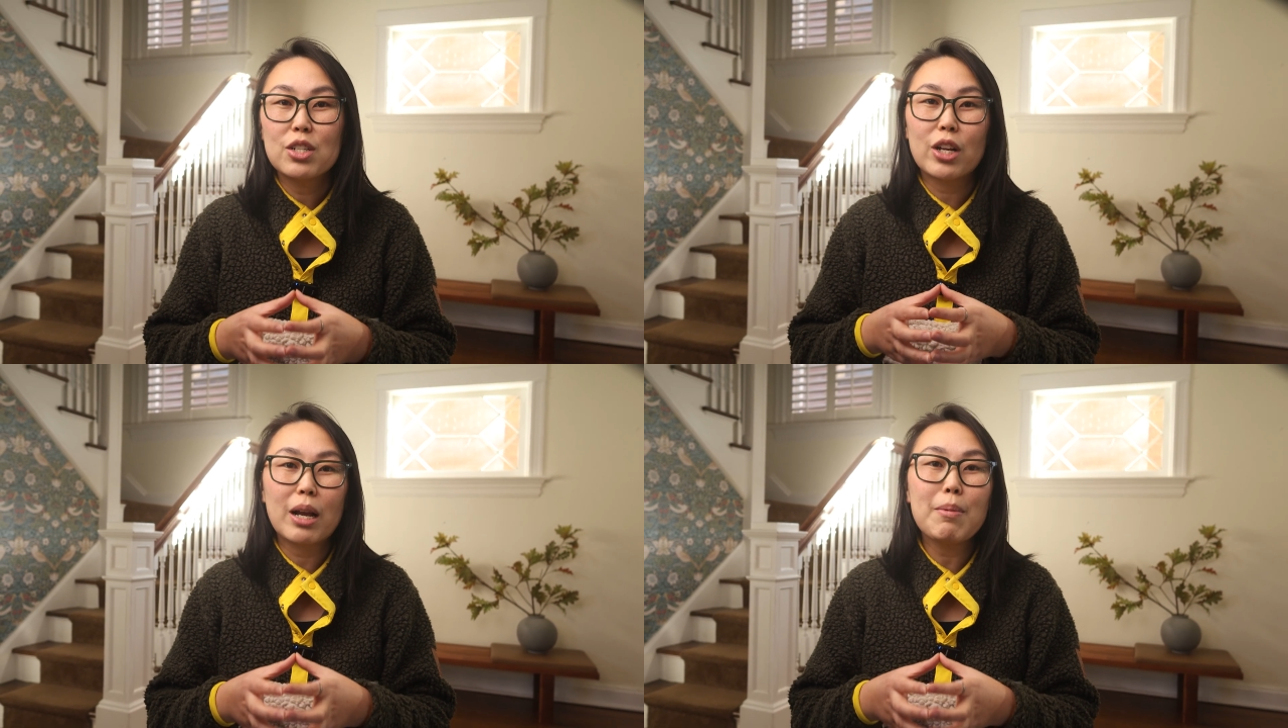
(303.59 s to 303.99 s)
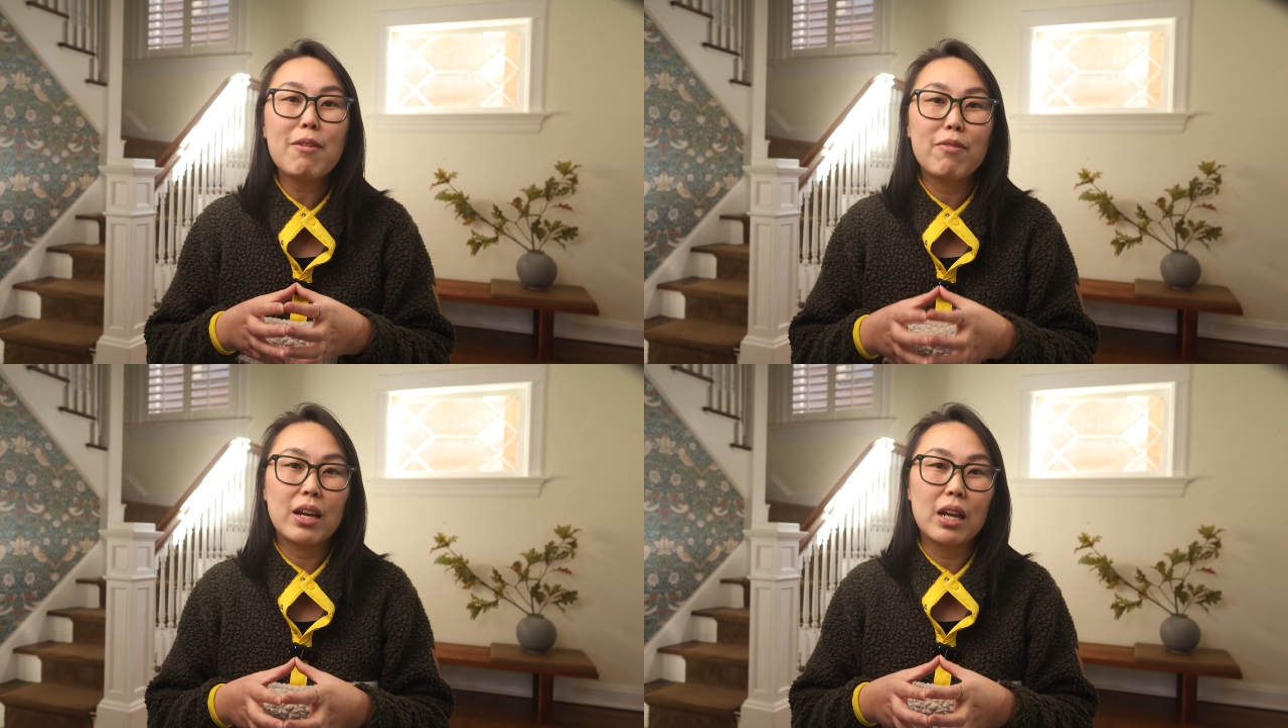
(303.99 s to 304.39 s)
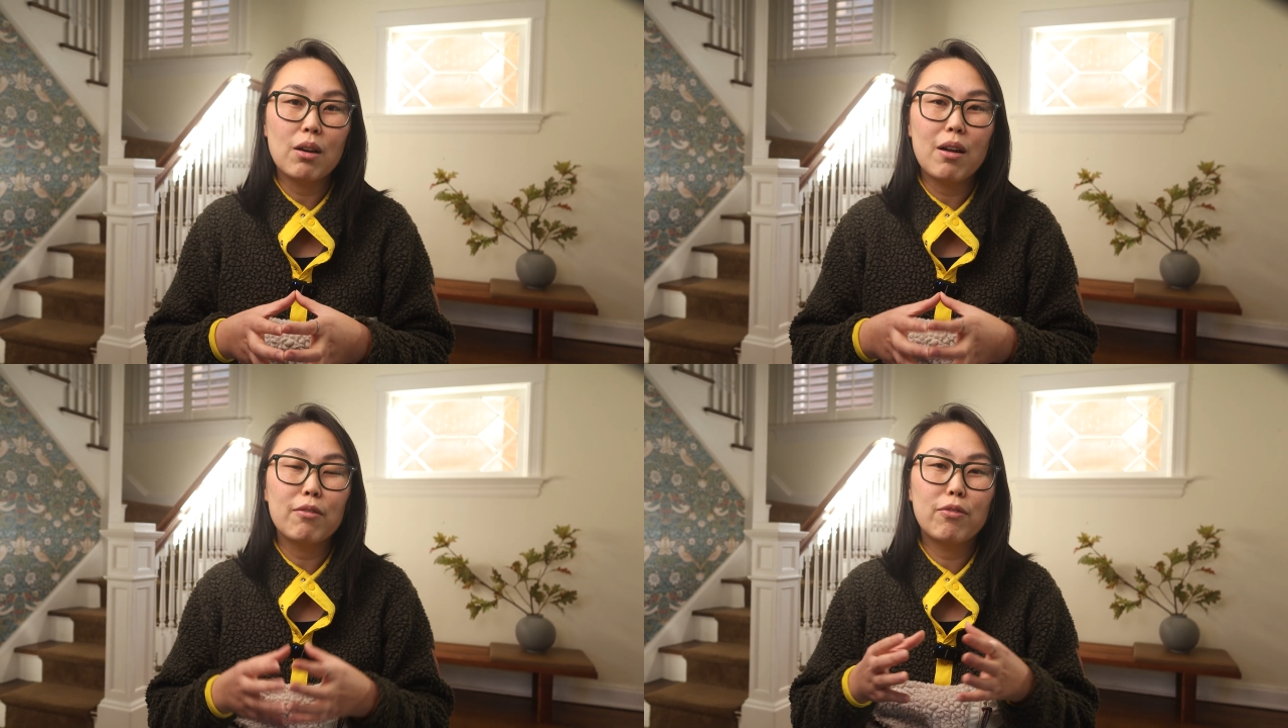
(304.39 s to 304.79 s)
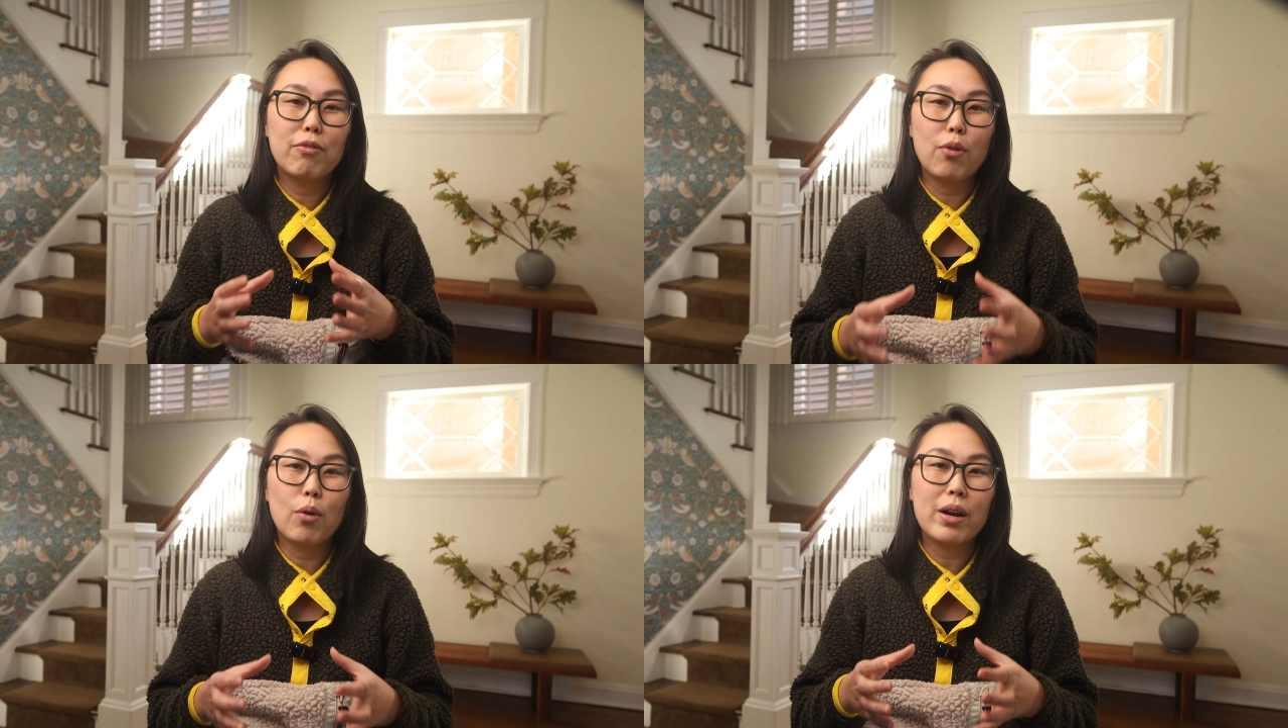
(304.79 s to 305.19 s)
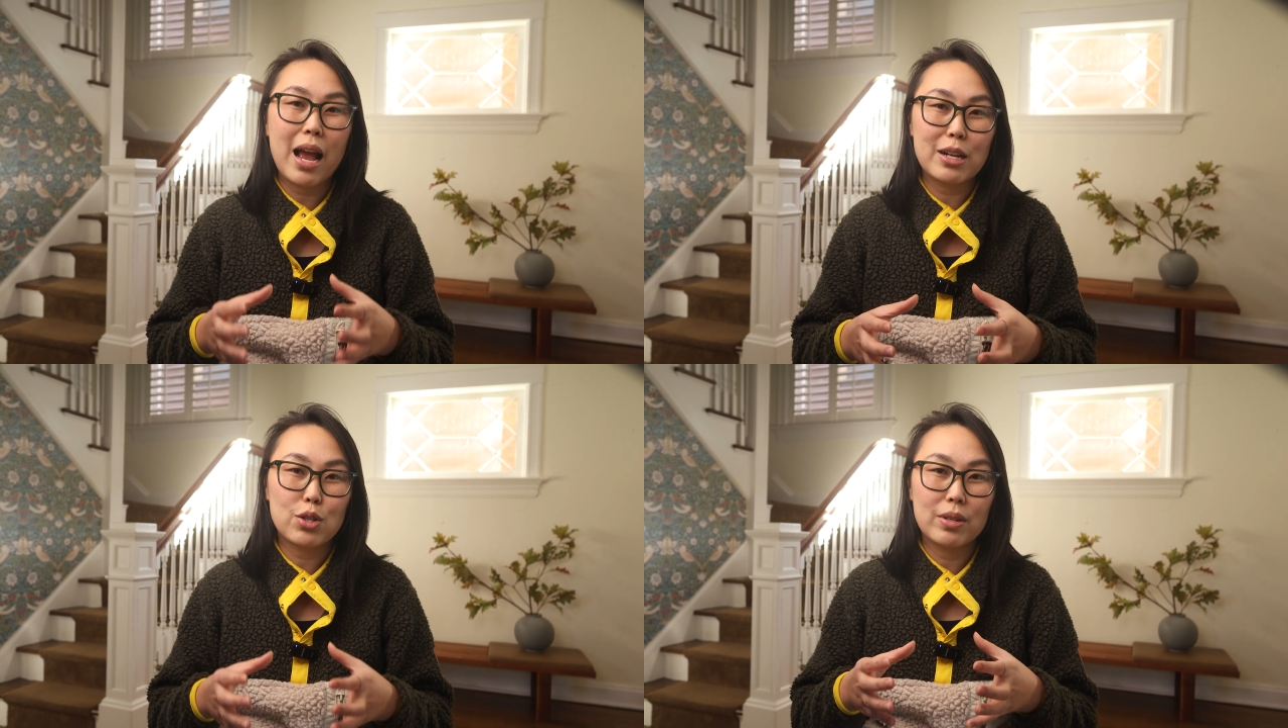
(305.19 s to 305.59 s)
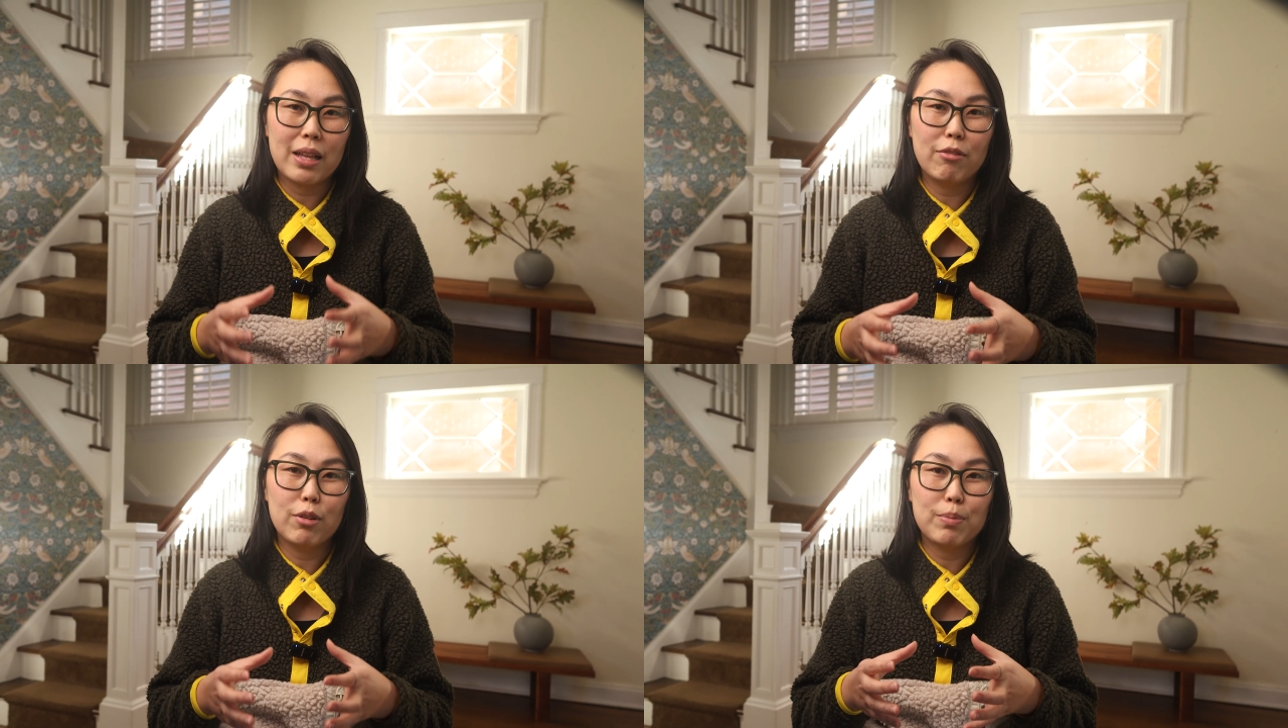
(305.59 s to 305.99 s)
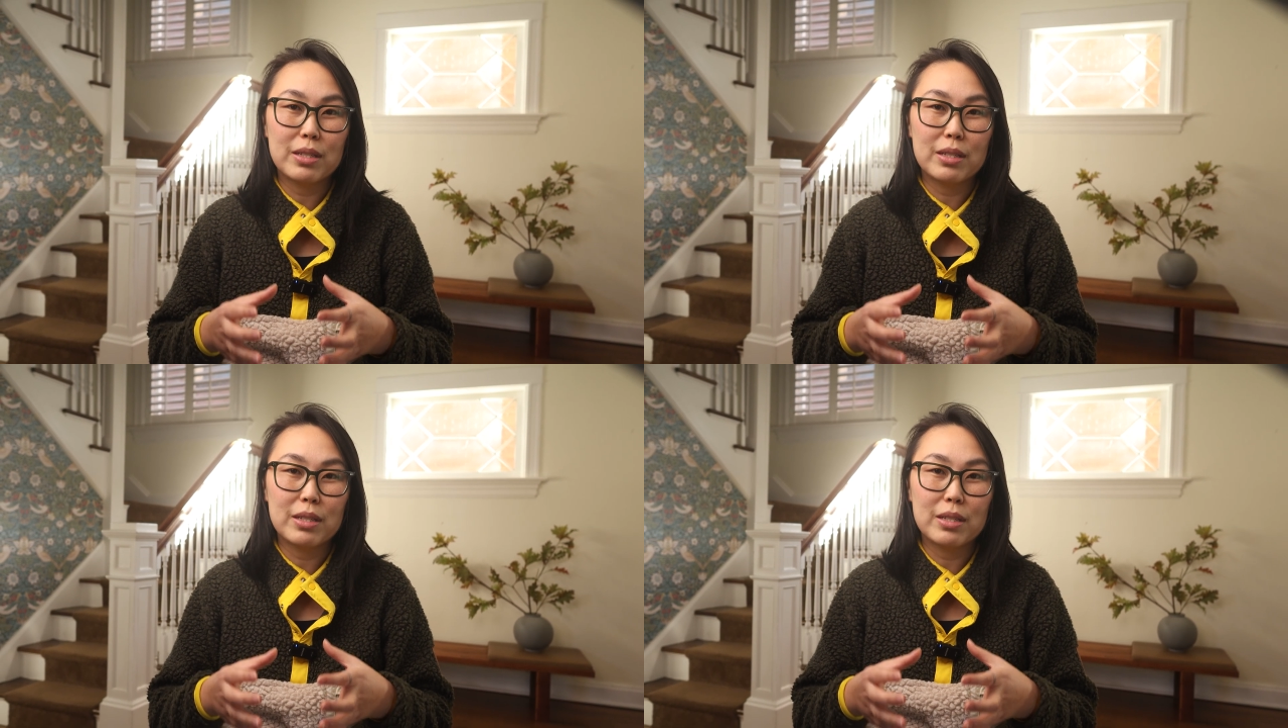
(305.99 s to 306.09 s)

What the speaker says: check out my video on 4 entry-level